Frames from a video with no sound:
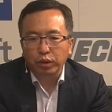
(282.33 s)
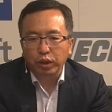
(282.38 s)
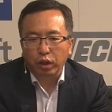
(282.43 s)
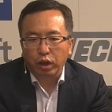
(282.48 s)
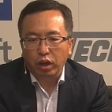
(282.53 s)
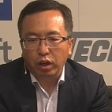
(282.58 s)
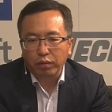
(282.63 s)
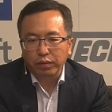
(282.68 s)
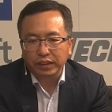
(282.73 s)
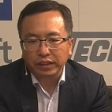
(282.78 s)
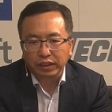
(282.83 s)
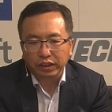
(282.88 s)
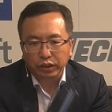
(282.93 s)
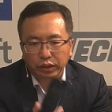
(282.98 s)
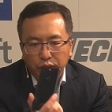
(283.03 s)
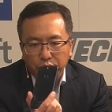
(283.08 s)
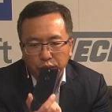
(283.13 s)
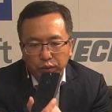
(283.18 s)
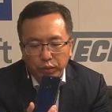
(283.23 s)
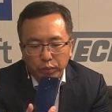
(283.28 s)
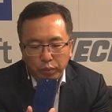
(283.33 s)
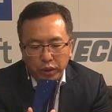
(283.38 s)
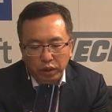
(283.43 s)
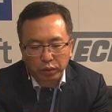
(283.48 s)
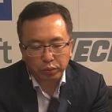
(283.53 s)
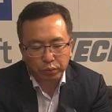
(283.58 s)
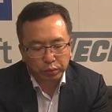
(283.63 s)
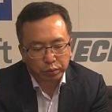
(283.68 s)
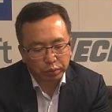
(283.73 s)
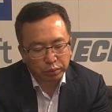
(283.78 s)
we always, you know,
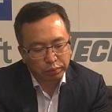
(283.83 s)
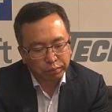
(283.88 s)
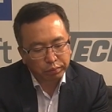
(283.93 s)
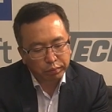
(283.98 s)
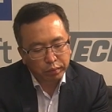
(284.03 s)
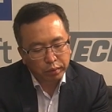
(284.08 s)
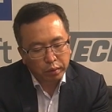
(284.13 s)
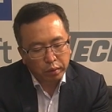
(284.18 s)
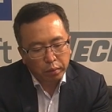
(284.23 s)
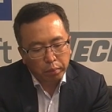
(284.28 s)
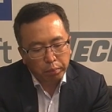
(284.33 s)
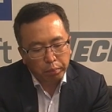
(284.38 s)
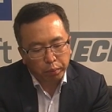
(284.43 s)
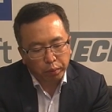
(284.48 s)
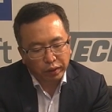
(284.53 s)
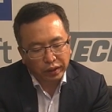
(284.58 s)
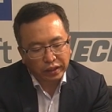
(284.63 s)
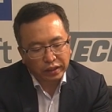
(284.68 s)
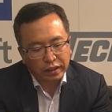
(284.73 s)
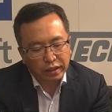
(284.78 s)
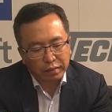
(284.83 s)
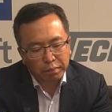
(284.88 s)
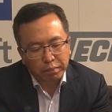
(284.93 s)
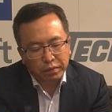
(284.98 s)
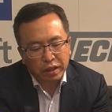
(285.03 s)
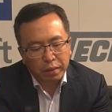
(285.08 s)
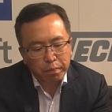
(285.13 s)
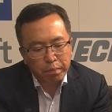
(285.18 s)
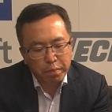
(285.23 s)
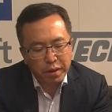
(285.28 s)
want to bring the,
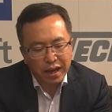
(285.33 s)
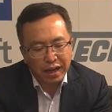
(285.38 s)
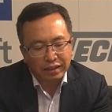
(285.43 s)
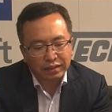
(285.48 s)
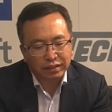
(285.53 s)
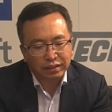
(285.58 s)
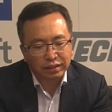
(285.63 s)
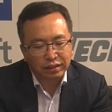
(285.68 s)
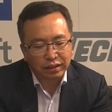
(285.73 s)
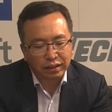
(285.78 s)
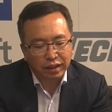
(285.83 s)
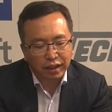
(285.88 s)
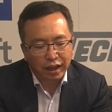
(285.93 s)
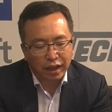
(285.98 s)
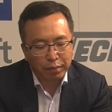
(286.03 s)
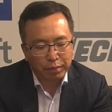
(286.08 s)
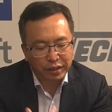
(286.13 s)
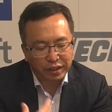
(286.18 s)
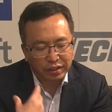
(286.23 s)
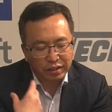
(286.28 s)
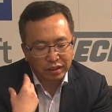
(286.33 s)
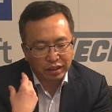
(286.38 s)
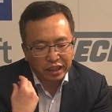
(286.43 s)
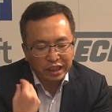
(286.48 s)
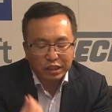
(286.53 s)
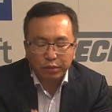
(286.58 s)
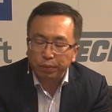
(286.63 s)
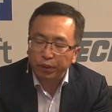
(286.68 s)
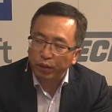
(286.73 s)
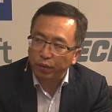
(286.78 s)
the best, uh, I mean, the
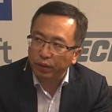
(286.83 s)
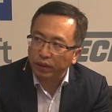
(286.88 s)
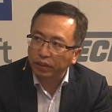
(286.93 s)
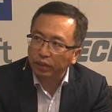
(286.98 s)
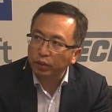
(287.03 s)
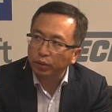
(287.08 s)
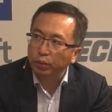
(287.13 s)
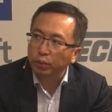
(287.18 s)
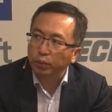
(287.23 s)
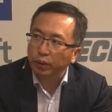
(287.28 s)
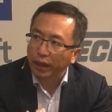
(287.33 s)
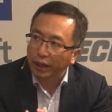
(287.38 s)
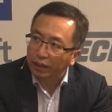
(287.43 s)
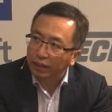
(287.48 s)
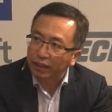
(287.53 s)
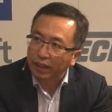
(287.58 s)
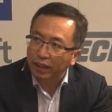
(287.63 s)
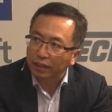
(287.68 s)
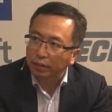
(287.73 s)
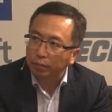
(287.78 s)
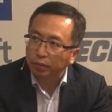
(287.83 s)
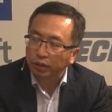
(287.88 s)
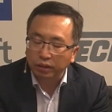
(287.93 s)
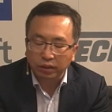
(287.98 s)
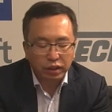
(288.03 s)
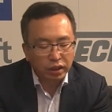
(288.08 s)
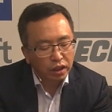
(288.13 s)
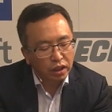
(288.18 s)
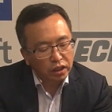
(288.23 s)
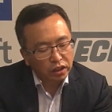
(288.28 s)
experience to end customer.
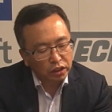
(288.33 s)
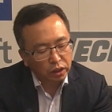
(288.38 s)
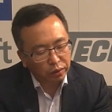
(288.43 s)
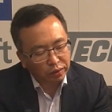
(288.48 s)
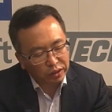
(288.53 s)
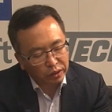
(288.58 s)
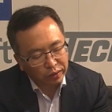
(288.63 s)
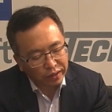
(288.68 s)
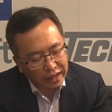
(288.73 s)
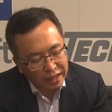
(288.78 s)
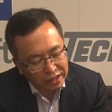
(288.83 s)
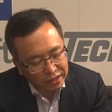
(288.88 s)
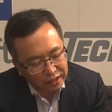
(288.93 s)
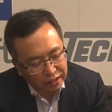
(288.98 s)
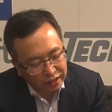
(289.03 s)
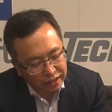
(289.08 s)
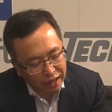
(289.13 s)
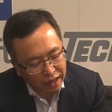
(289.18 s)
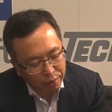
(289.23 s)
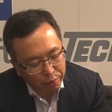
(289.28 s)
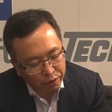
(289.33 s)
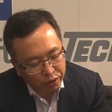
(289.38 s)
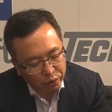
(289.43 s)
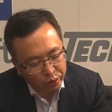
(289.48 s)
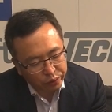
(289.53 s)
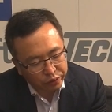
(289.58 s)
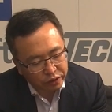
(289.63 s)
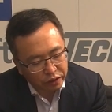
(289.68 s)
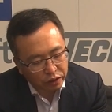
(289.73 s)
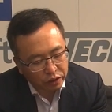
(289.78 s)
So you can see that we
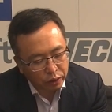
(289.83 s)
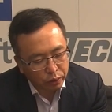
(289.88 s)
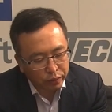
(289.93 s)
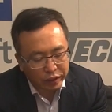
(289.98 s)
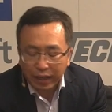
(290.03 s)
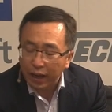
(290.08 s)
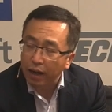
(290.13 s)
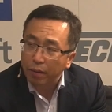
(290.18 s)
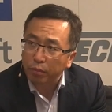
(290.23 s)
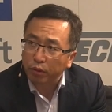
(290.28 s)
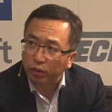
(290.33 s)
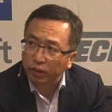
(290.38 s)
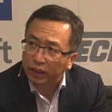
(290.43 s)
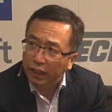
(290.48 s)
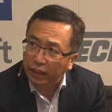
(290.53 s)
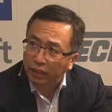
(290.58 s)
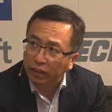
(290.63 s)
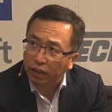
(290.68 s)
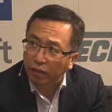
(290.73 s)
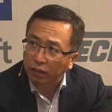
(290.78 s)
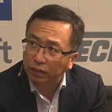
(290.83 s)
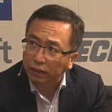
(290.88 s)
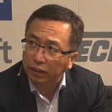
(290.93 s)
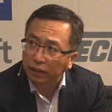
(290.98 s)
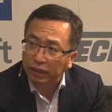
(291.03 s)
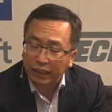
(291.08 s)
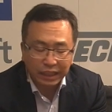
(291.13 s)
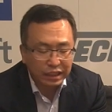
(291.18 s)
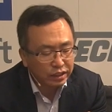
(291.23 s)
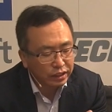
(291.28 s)
use the dual camera
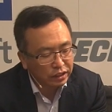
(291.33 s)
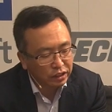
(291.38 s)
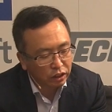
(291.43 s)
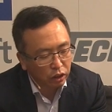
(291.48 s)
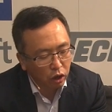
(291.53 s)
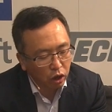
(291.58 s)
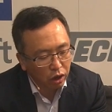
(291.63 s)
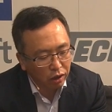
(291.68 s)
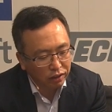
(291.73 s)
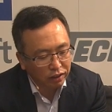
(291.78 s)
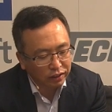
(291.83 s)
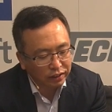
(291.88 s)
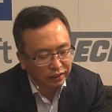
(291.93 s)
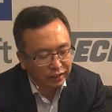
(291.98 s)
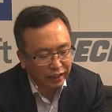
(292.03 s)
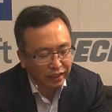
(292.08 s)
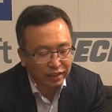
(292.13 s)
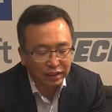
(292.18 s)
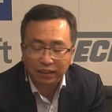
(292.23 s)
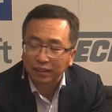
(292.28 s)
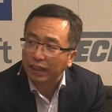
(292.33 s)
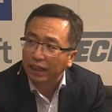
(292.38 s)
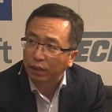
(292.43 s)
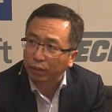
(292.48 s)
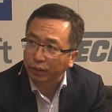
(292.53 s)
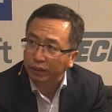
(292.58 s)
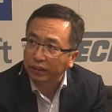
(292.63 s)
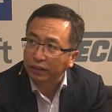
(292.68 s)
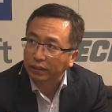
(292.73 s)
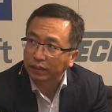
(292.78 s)
technology. This is the other second
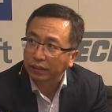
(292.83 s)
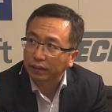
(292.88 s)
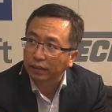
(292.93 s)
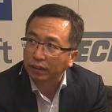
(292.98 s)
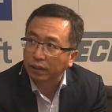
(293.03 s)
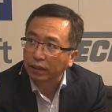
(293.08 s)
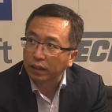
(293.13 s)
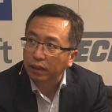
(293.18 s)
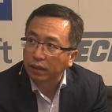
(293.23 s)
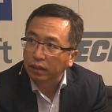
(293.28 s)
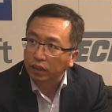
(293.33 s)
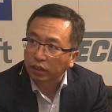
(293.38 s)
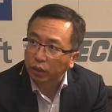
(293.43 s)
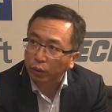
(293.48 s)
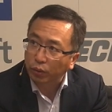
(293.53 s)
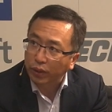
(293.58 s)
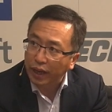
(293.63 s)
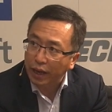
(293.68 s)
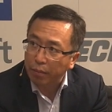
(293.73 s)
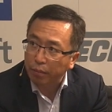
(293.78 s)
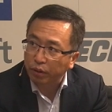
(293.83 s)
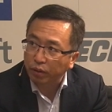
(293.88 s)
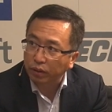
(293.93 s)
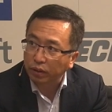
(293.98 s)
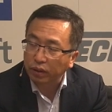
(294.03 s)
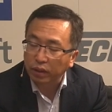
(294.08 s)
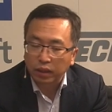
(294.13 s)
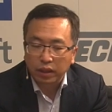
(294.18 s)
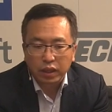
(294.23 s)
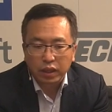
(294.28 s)
generation, the dual camera.